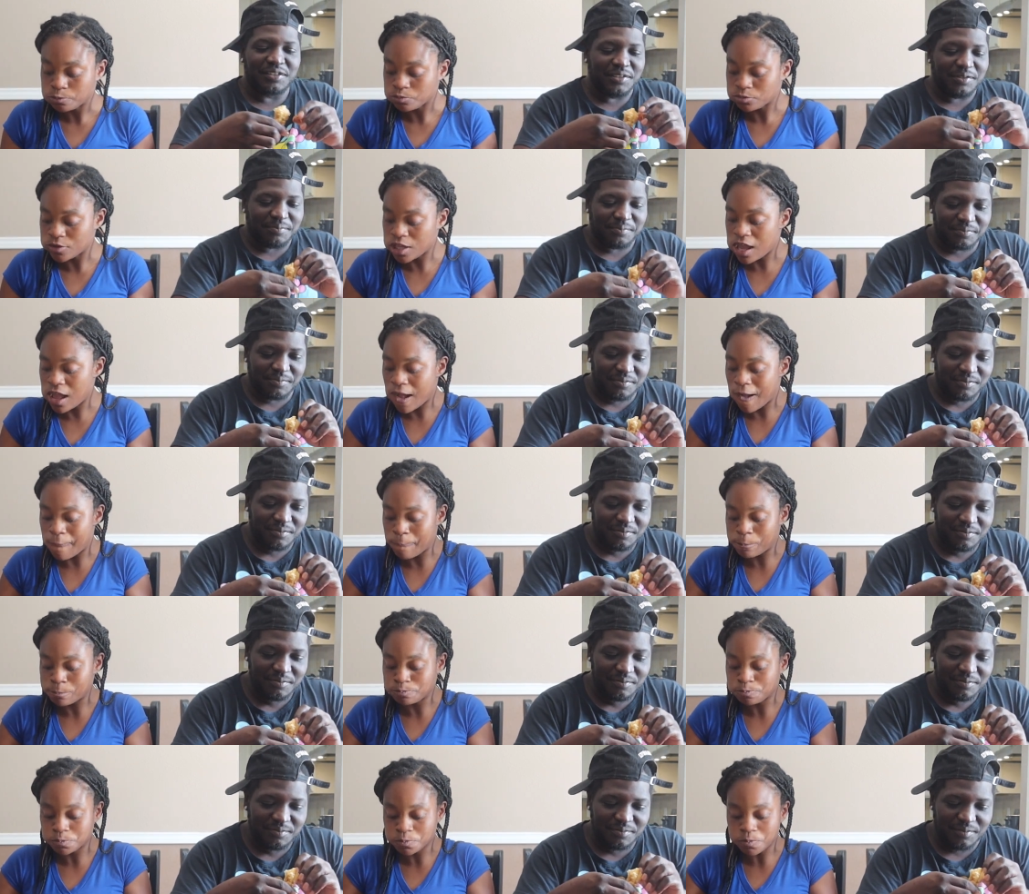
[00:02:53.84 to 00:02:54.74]

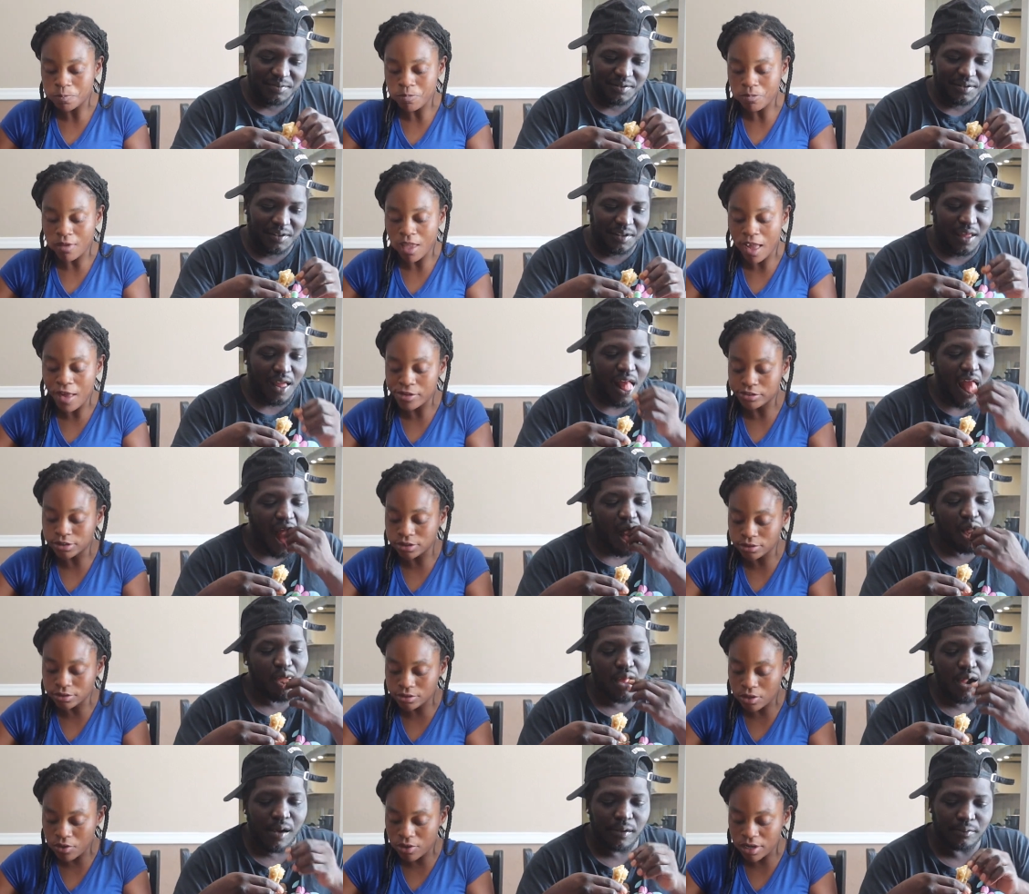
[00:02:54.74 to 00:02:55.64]
Speaker 1: Yeah, I
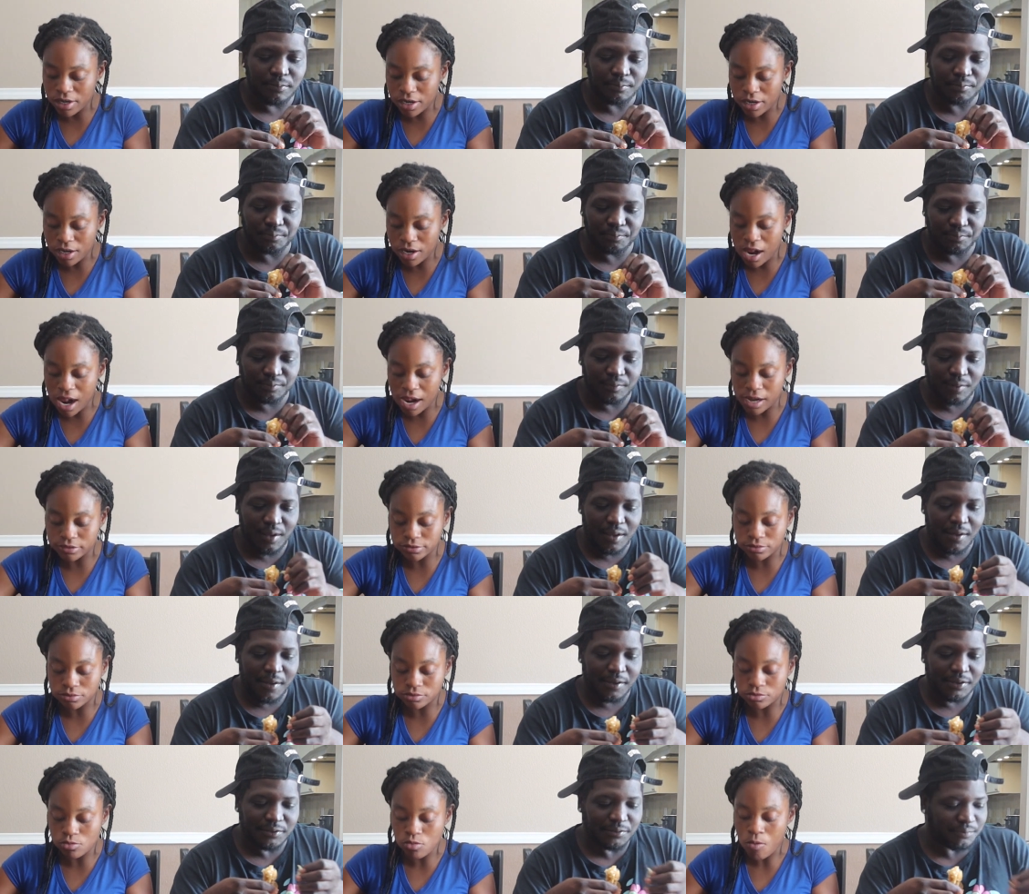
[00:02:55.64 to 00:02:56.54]
usually don't eat a
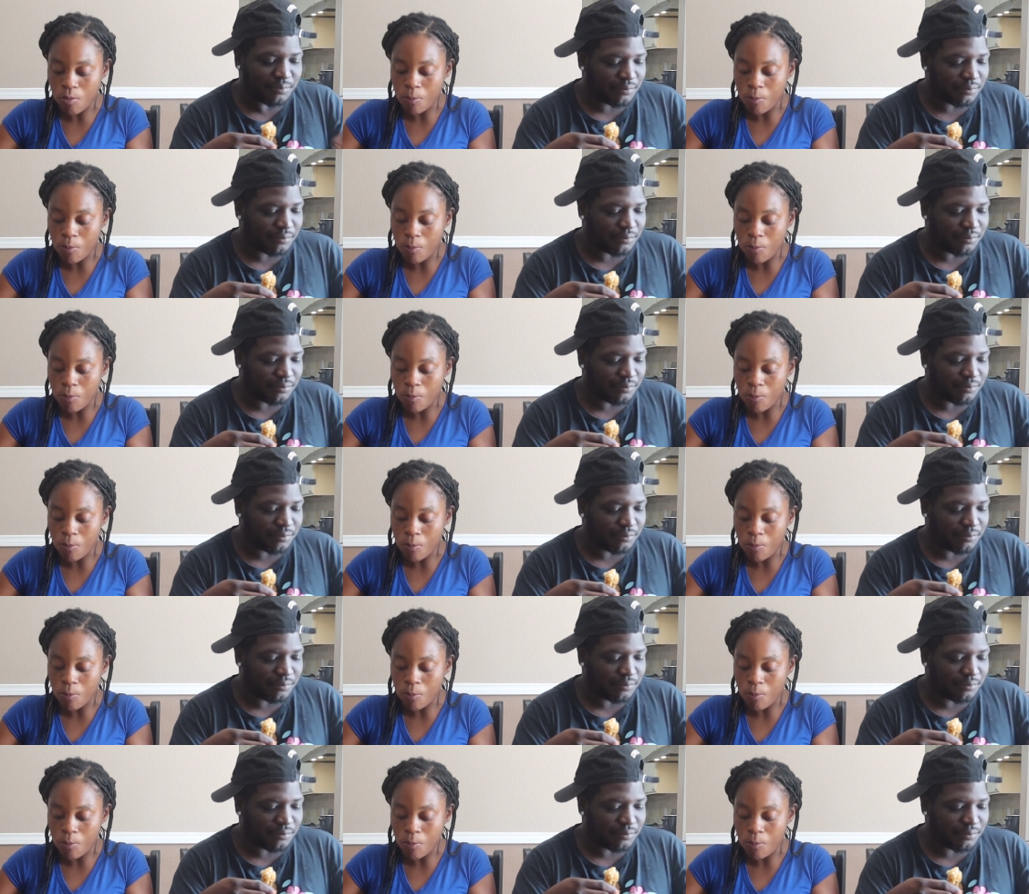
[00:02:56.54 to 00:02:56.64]
lot.